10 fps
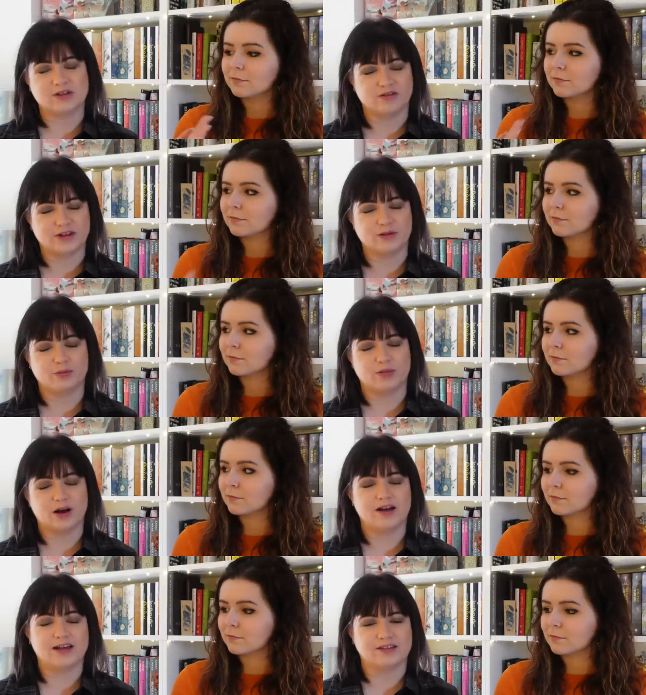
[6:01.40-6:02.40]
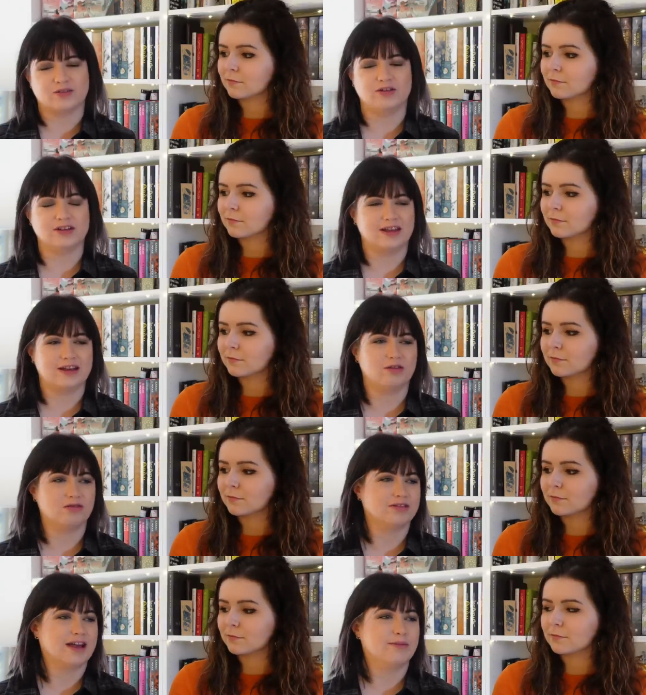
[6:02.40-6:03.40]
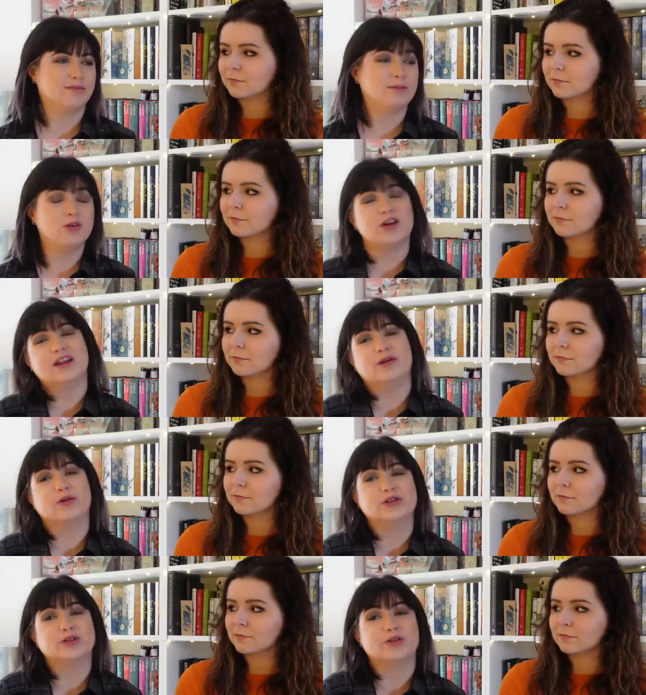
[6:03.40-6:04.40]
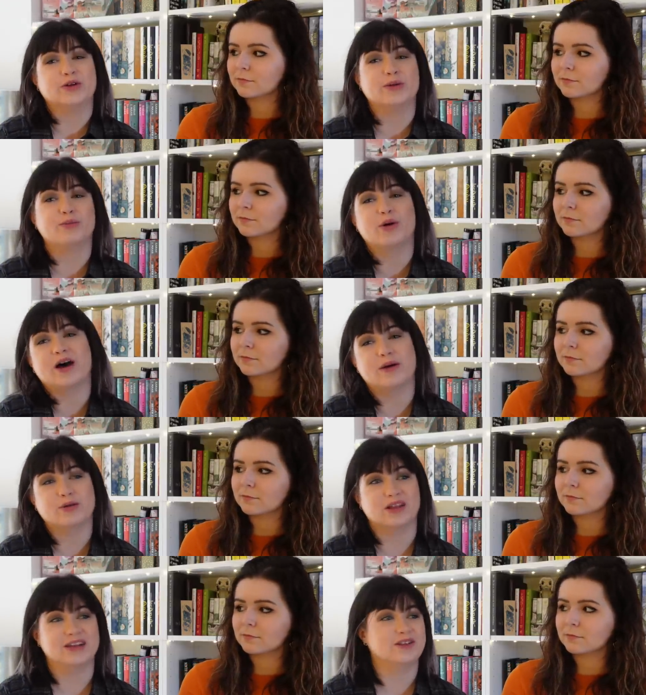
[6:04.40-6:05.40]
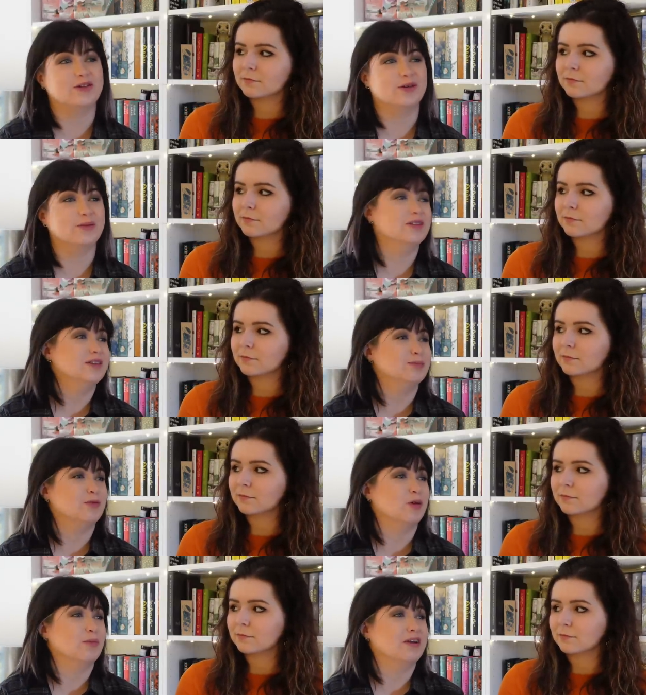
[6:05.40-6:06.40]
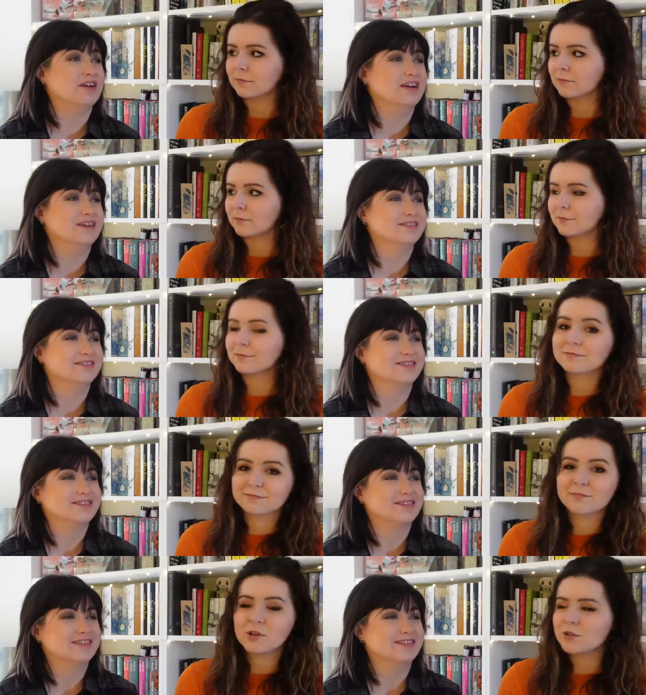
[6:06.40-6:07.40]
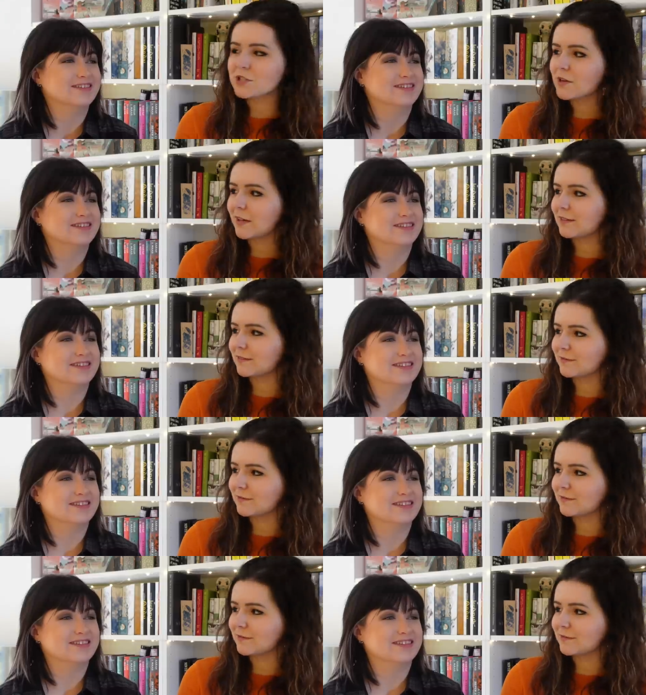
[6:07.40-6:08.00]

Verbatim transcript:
Speaker 1: of it, but it's going to take a long time. I'm not in any rush to do it, but I would like to do it at least before I'm 30. You can do it.